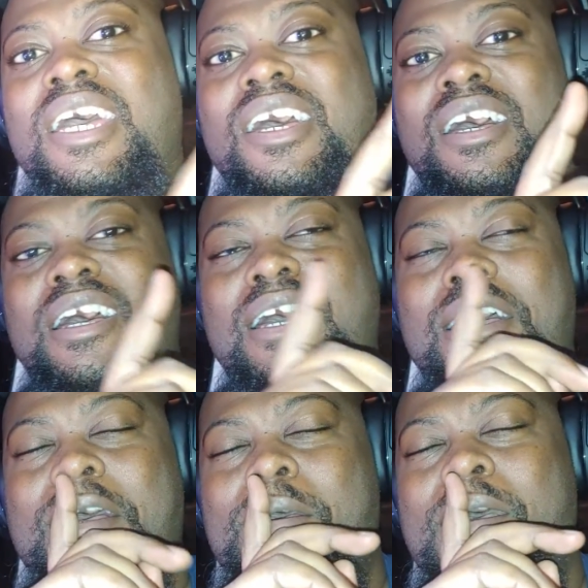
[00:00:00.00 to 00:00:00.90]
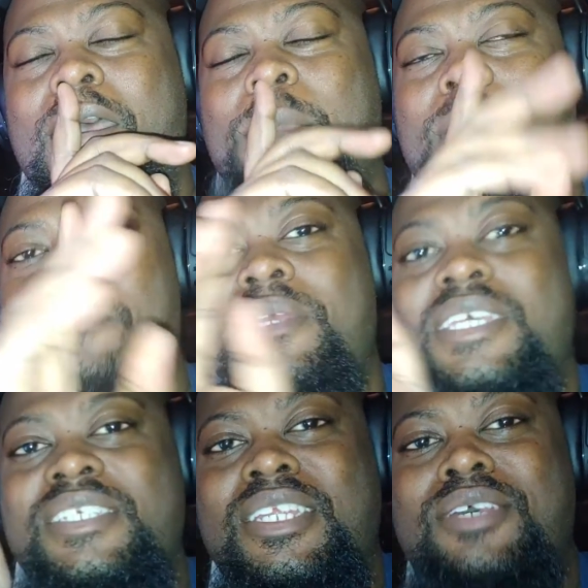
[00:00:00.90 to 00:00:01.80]
Our baby
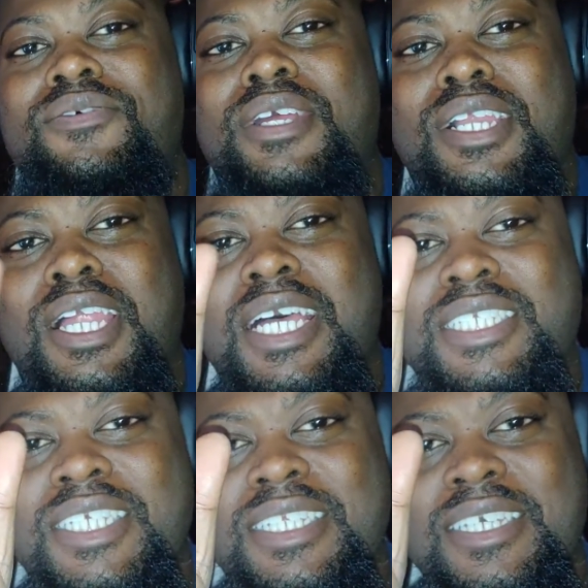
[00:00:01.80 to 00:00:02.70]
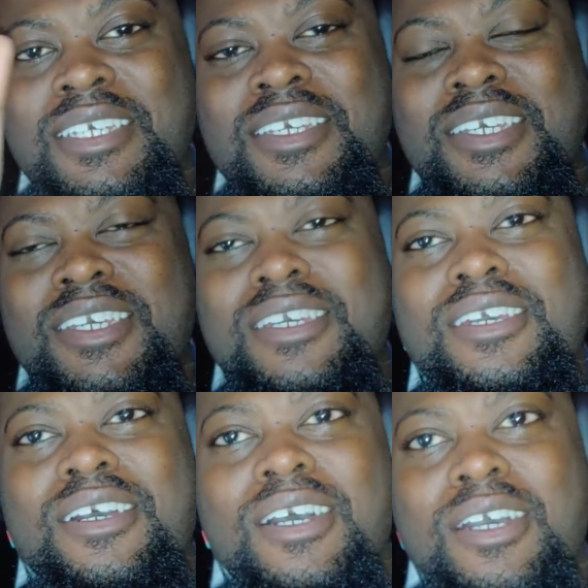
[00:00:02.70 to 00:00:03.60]
doesn't live in a closet.
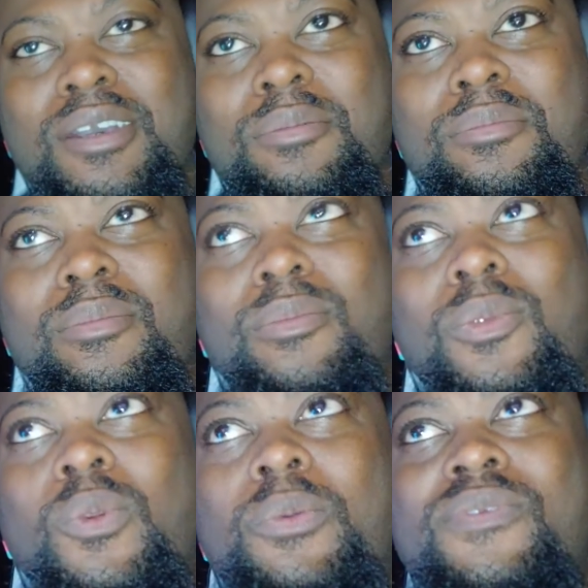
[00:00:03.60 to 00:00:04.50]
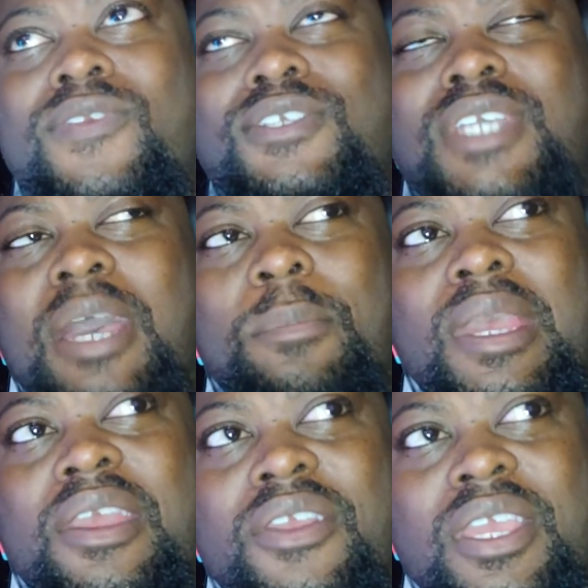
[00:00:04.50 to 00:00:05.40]
When we first got
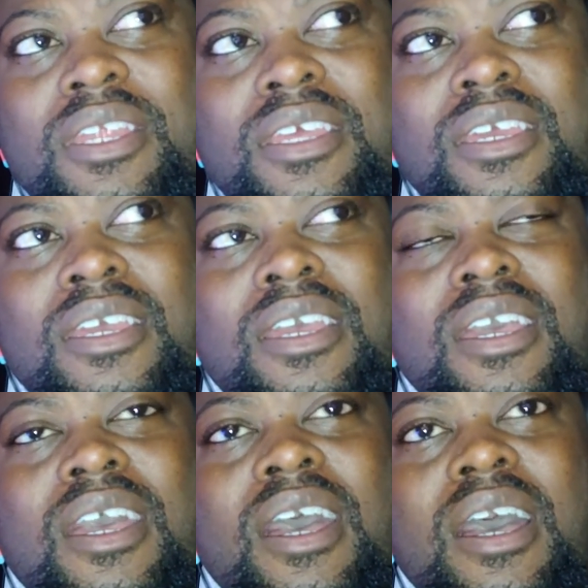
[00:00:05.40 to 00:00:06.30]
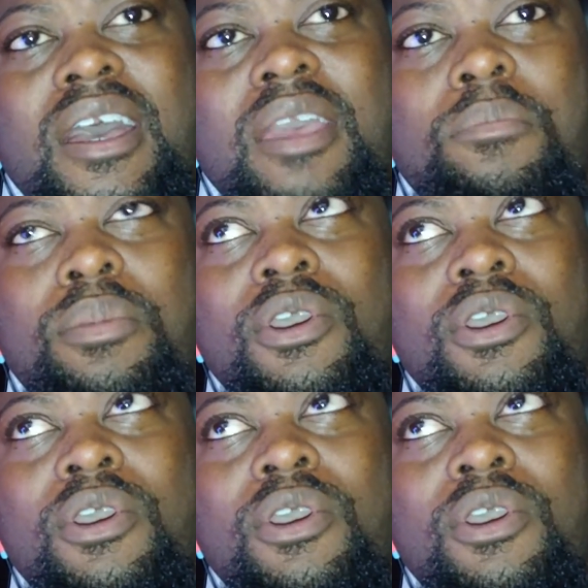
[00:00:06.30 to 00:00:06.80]
married, when